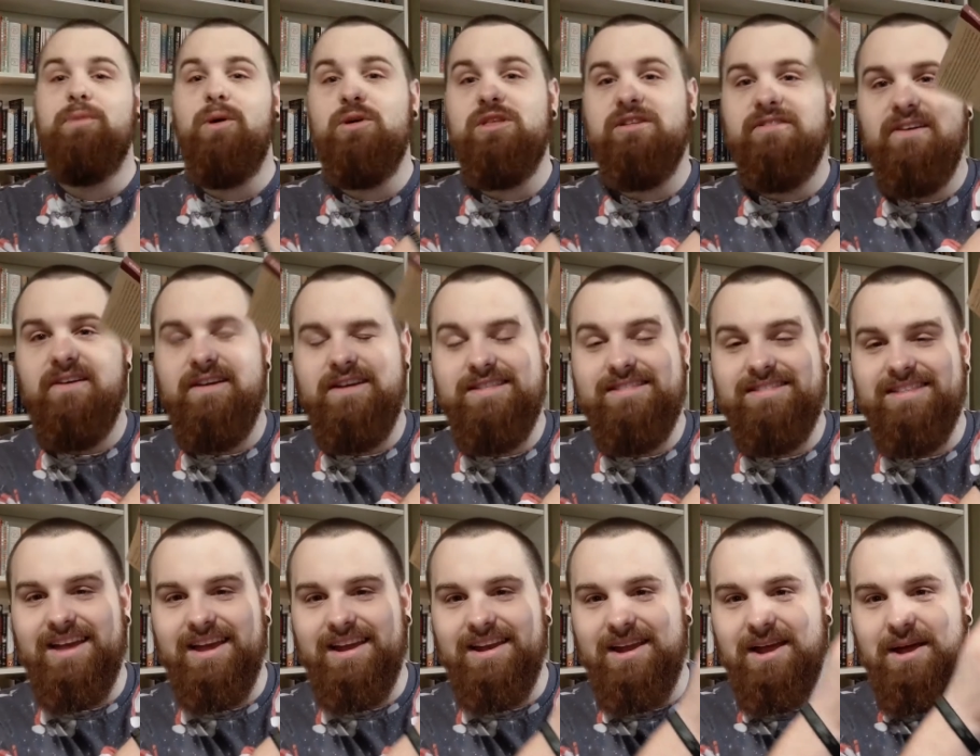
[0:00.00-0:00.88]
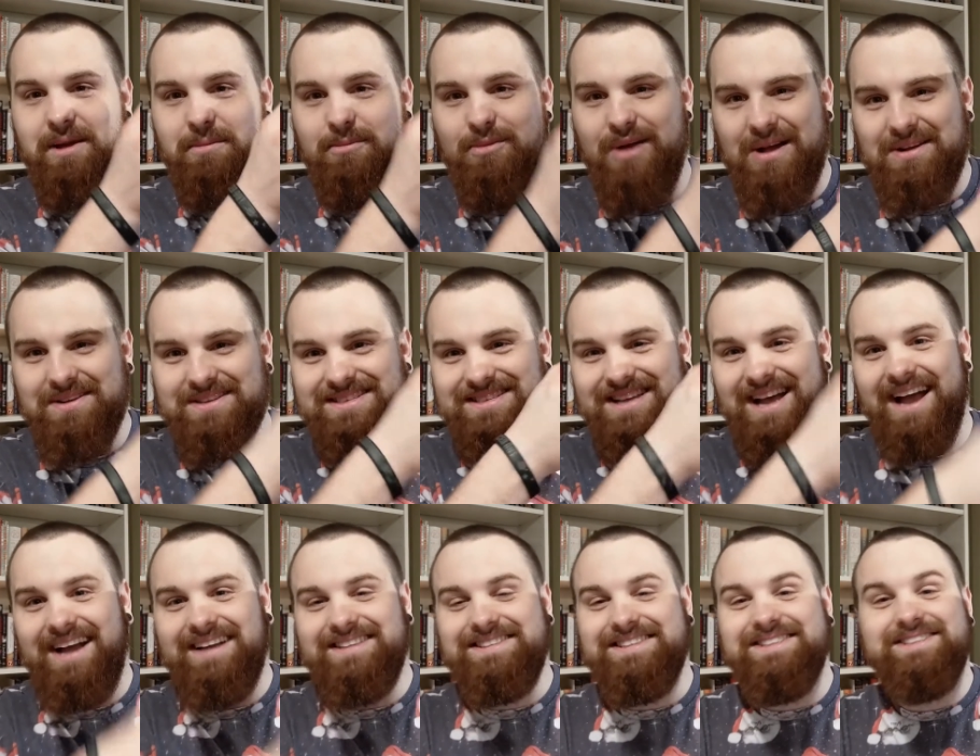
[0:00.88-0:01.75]
They're both very thin brown
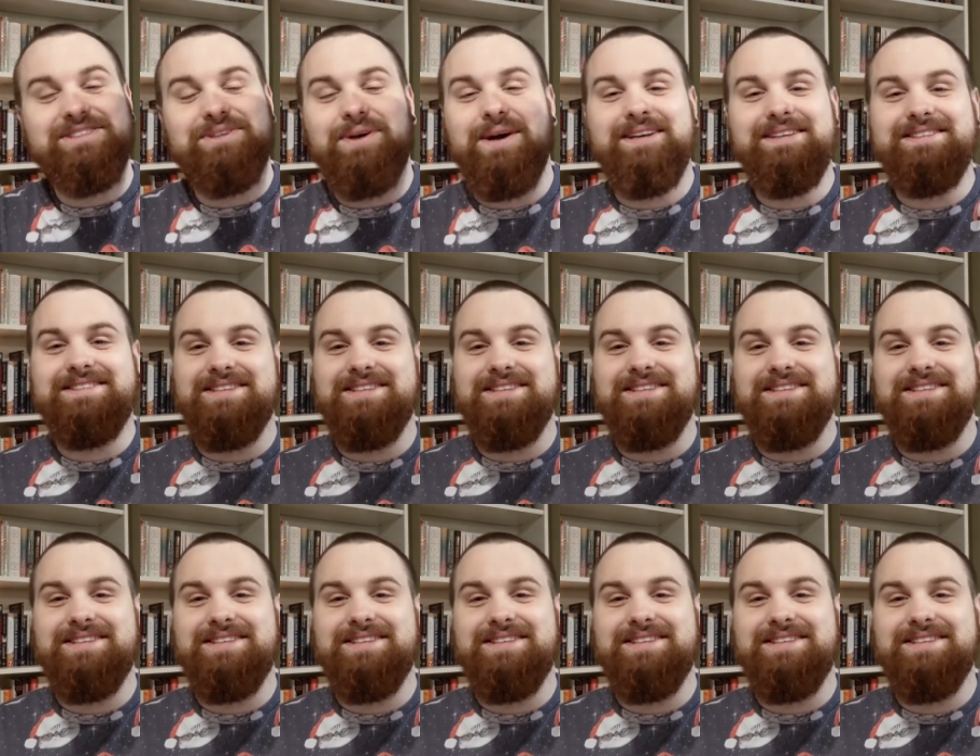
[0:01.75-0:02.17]
sides, and so